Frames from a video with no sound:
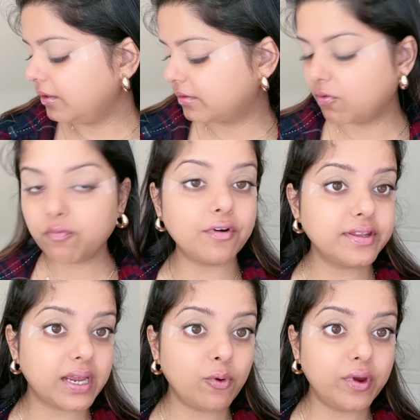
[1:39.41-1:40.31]
So
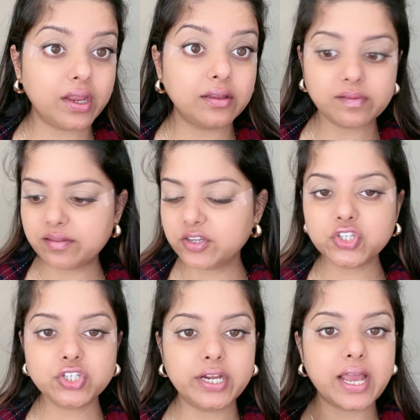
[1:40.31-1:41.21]
first I'm going in the
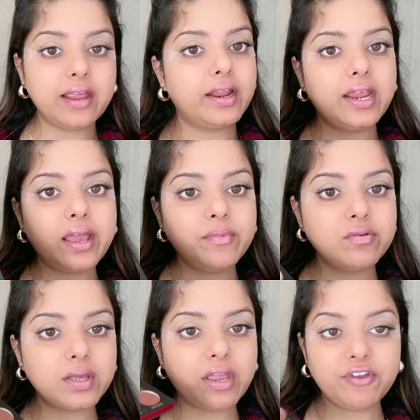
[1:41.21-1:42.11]
transition shade, and again I'm
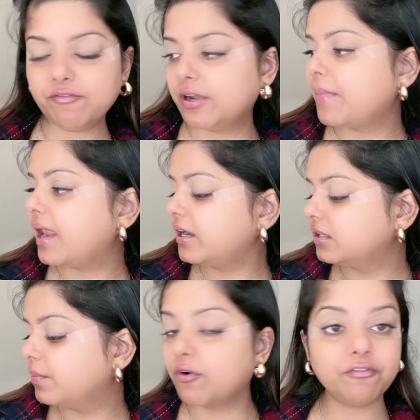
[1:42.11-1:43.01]
using my favorite palette,
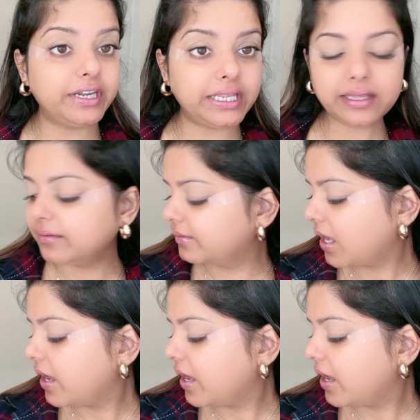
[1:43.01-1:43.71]
the Morphe Tease,